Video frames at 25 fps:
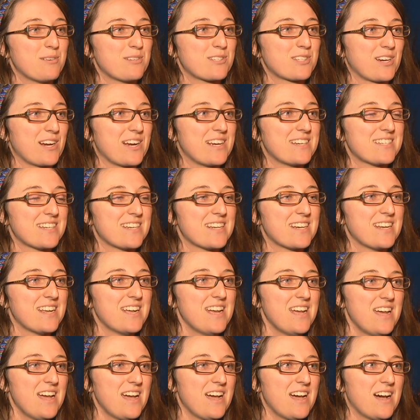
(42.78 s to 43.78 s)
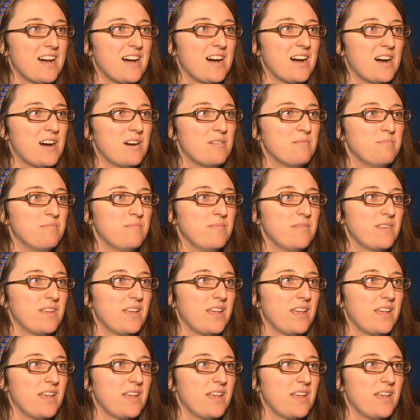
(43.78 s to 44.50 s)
was granted, and